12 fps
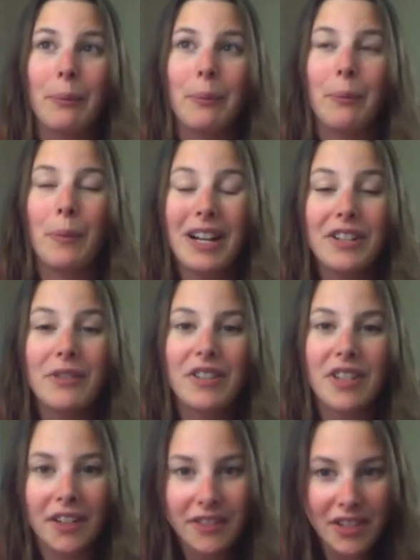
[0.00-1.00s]
when you
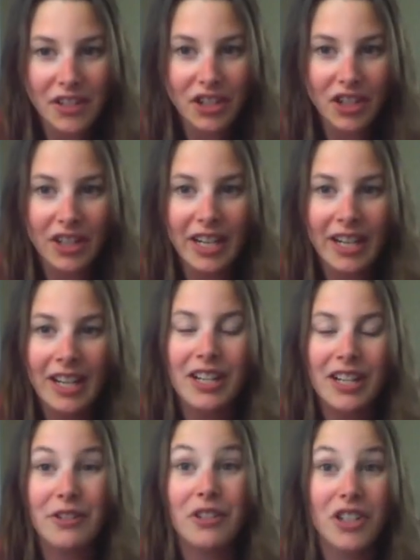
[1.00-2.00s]
start this journey,
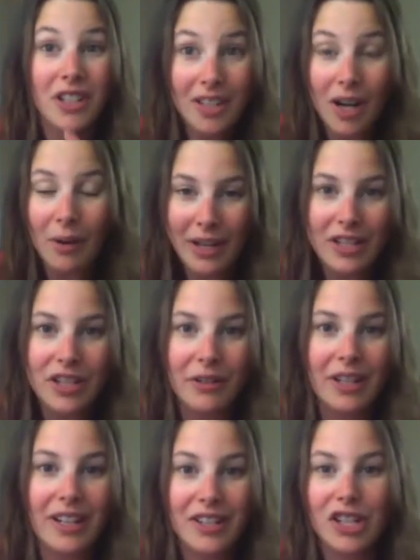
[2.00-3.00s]
you should go into
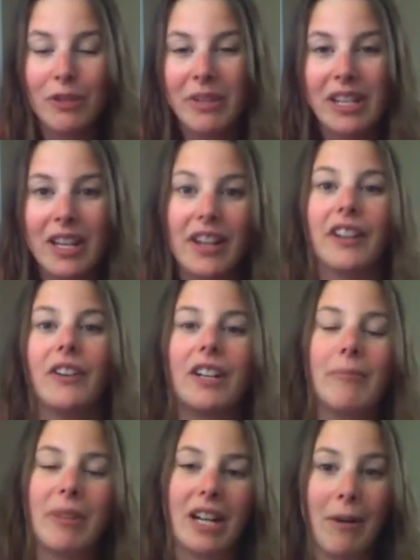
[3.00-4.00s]
it assuming that you're going to
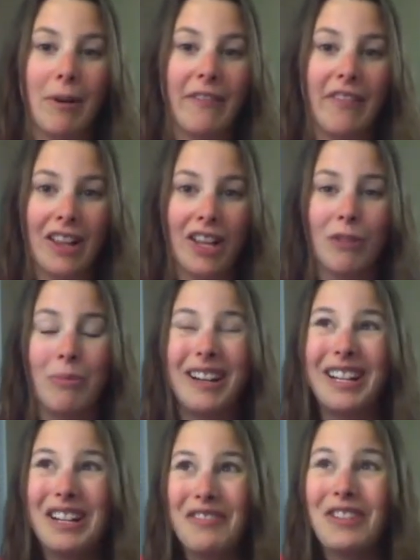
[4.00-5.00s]
become a fellow, but
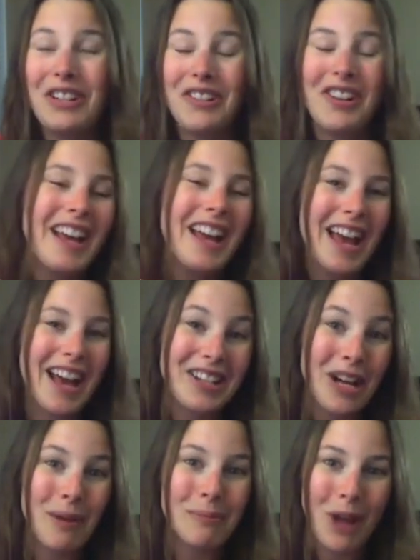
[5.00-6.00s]
if you end
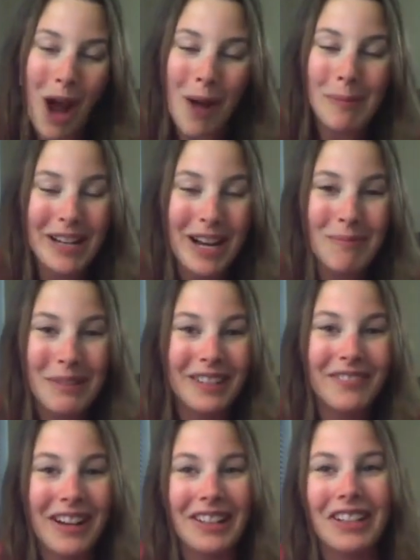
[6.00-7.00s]
up not becoming a
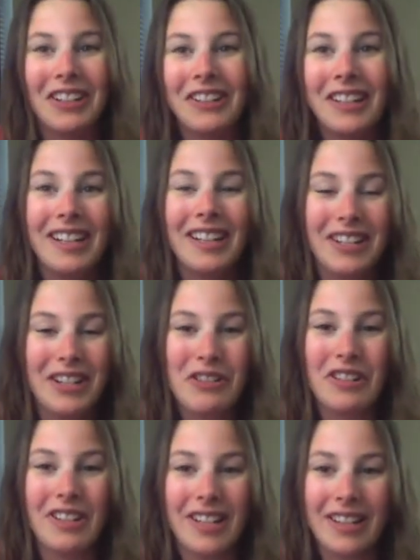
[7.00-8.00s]
fellow,
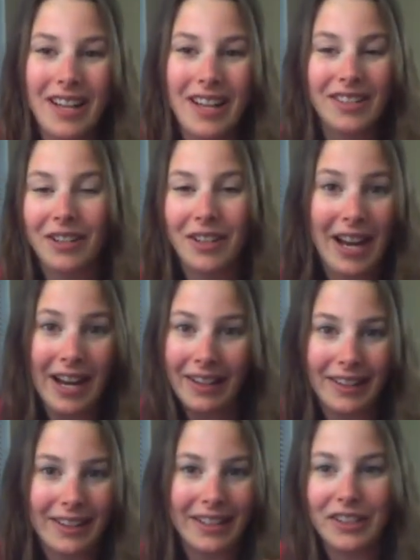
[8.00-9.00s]
usually that's okay.
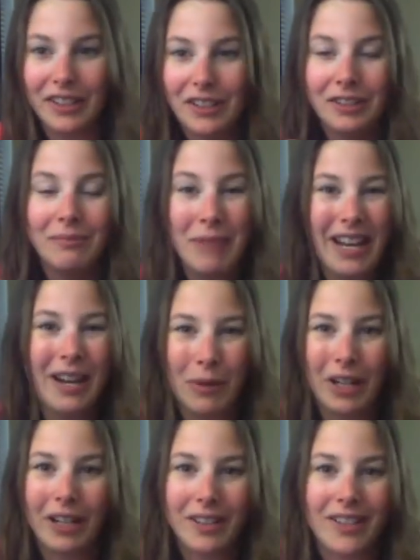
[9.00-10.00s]
Like, you'll make it
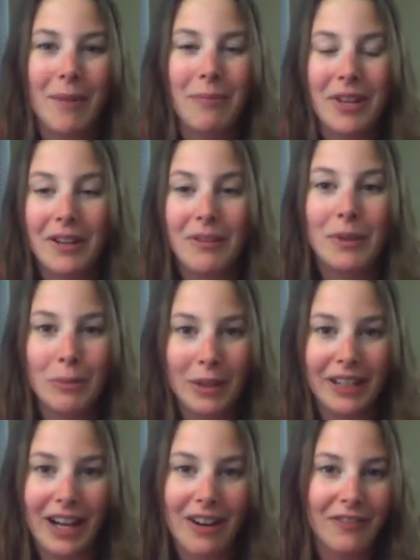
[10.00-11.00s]
work. Something will
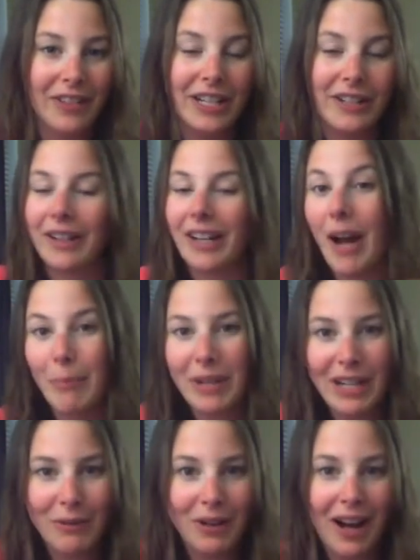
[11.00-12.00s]
work out for you. A
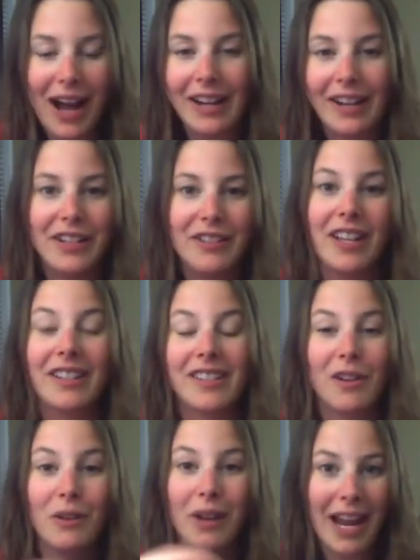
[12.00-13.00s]
company will hire you that's
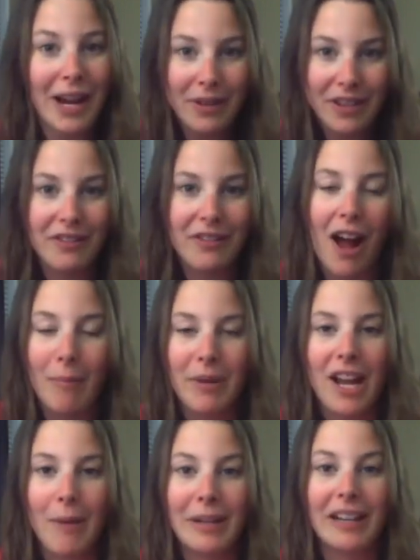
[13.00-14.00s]
okay with you not
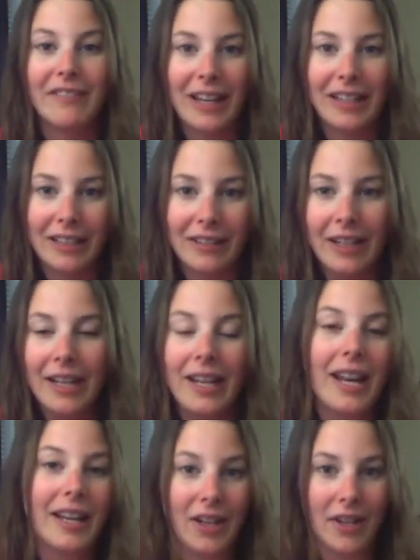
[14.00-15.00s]
becoming a fellow
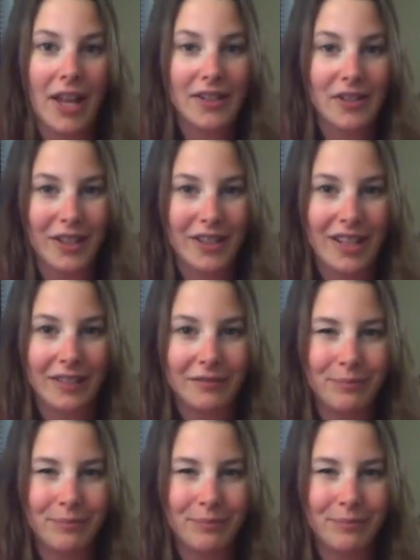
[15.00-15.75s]
and all that sort of stuff.